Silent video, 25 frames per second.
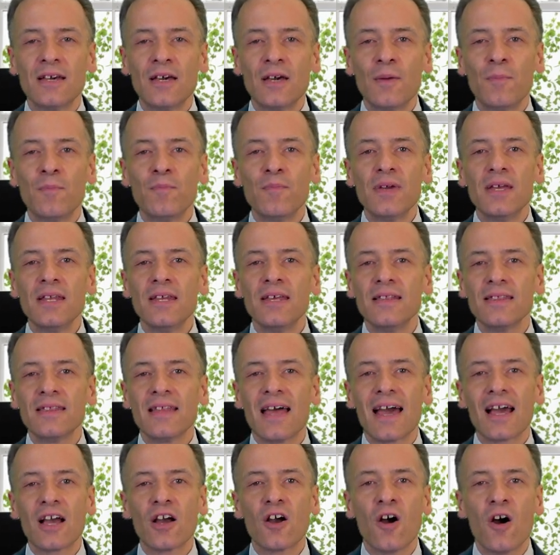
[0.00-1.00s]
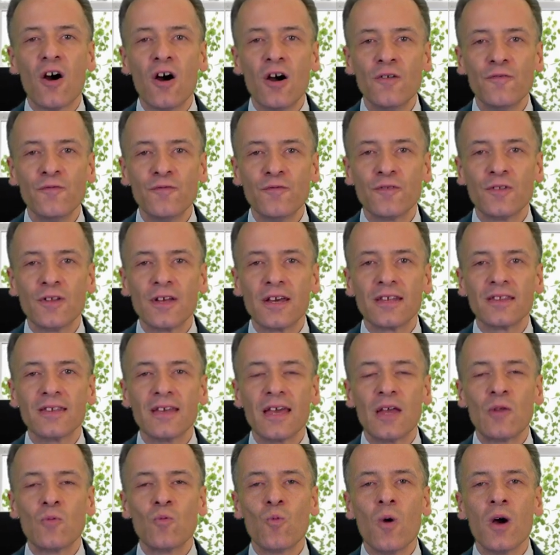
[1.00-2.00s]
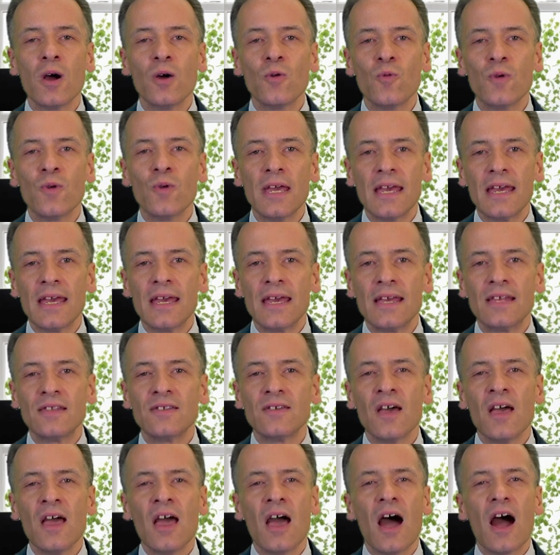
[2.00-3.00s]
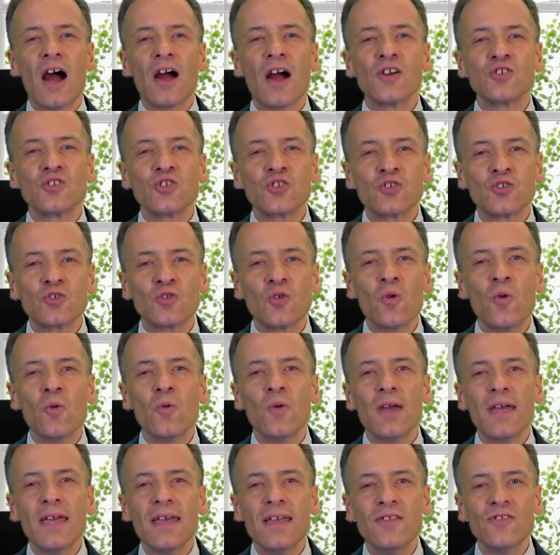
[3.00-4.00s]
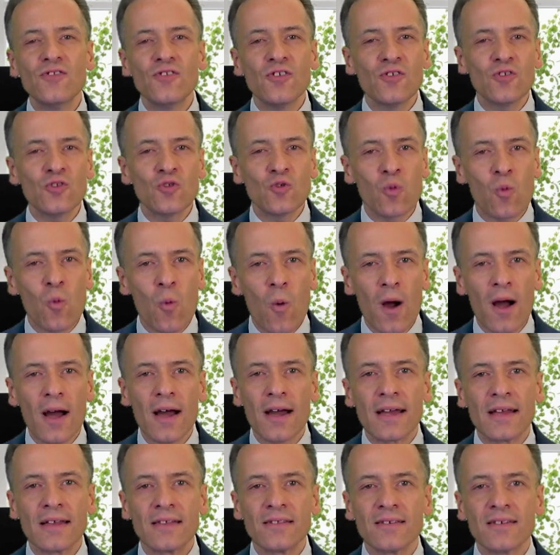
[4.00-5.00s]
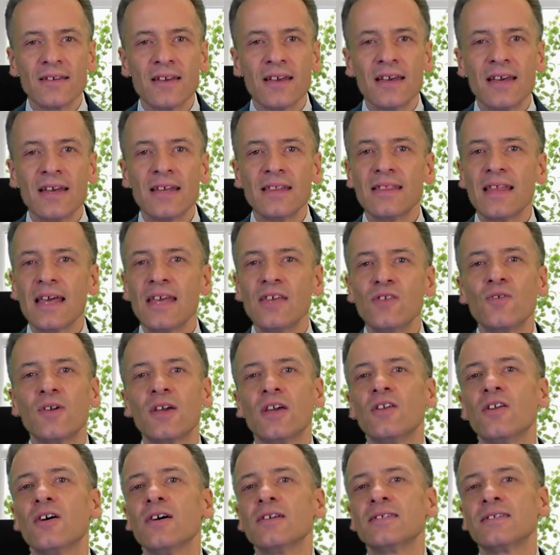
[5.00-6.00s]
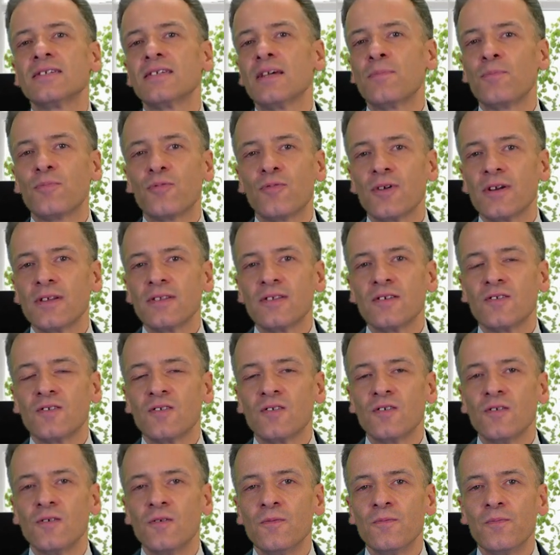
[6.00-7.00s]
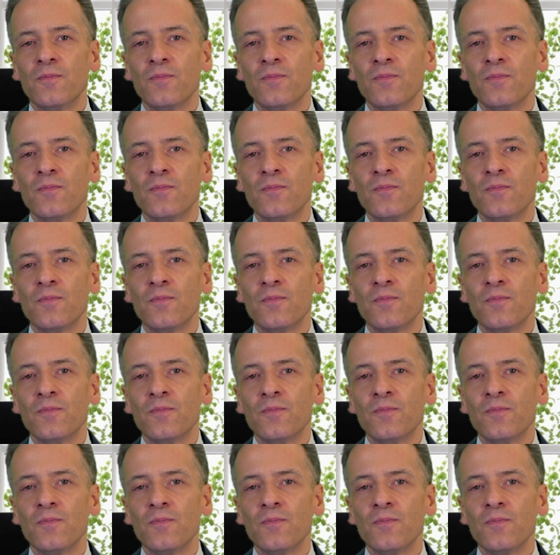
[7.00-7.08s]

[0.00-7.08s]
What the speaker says: meaning that conflict and what we eat are so intertwined that you cannot separate the two.